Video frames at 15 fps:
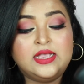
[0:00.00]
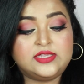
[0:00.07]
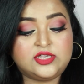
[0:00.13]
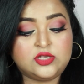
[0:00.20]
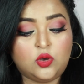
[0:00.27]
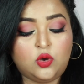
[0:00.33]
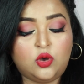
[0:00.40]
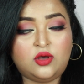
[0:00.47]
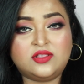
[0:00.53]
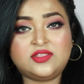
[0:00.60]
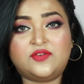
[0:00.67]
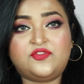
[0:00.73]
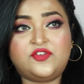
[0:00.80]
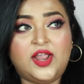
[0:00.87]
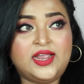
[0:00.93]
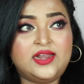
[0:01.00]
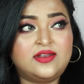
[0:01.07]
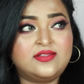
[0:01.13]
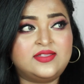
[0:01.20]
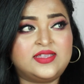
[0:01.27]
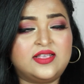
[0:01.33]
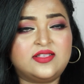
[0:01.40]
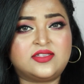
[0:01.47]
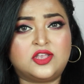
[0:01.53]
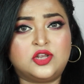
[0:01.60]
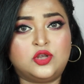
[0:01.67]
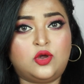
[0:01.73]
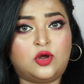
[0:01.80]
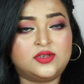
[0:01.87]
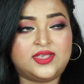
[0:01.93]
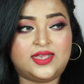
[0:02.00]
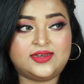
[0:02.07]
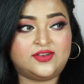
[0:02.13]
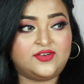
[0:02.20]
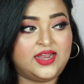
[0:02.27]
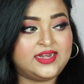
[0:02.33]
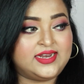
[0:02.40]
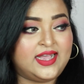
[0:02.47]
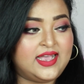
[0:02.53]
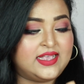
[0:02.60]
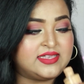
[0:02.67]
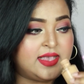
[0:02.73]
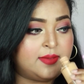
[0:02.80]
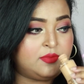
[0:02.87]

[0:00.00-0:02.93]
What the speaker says: So the fragrance is not that great, guys.